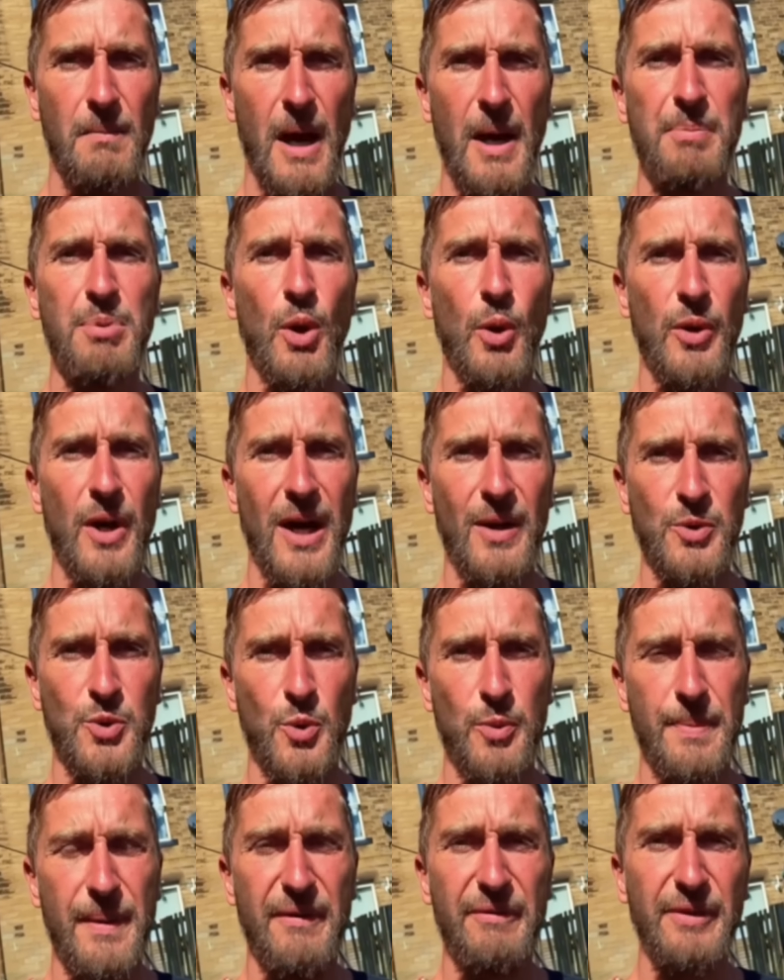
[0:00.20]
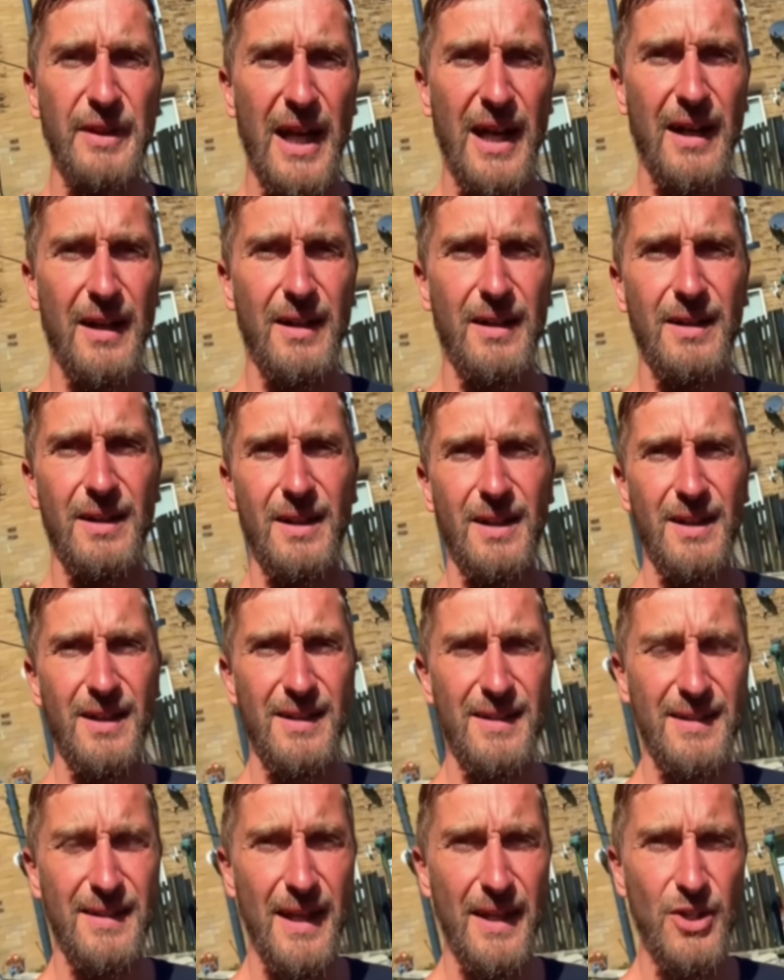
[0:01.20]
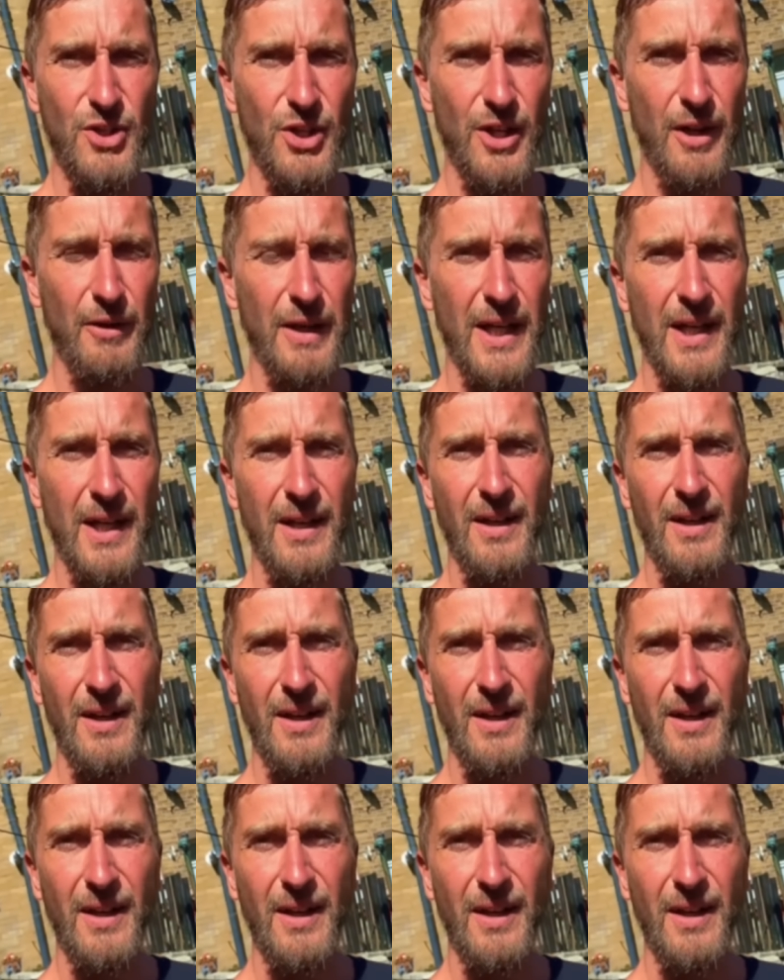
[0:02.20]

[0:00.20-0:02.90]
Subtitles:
My pronouns would be flat, stationary,